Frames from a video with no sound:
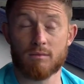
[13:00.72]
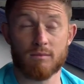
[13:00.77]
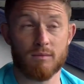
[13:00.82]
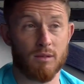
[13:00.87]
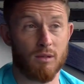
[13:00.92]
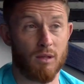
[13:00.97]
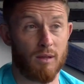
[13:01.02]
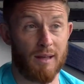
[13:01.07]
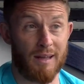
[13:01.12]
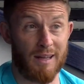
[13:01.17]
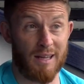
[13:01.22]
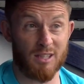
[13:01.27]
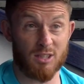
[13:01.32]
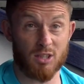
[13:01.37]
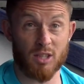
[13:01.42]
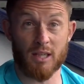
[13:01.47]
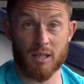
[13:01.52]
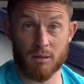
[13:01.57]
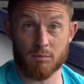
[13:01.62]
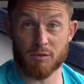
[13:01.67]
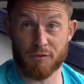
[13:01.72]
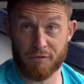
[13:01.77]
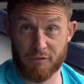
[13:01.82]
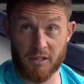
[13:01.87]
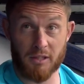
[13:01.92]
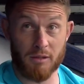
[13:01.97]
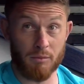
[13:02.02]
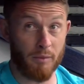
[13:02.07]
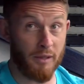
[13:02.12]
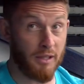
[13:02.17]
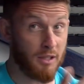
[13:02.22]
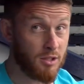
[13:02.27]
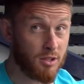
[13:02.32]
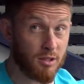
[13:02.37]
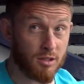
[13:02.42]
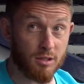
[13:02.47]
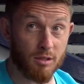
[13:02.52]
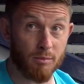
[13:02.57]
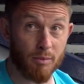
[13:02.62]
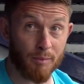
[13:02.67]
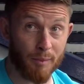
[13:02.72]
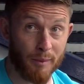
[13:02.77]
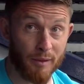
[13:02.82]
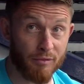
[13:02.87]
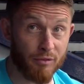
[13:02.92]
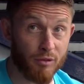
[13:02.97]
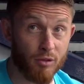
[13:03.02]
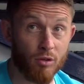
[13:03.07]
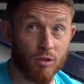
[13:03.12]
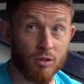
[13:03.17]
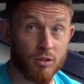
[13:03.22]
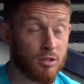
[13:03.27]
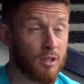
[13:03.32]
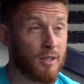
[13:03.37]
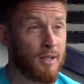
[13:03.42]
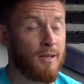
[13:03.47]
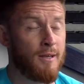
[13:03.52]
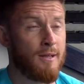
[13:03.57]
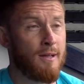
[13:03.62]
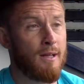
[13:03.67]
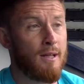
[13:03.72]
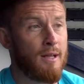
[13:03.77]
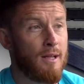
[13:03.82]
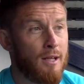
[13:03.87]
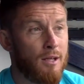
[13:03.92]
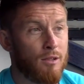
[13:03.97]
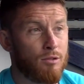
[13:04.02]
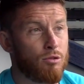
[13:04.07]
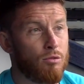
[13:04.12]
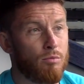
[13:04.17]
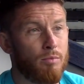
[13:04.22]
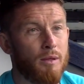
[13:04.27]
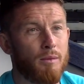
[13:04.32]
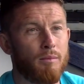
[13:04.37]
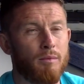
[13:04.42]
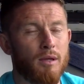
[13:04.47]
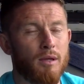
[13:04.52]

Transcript: I actually think it was free in wages, to be perfectly honest. So we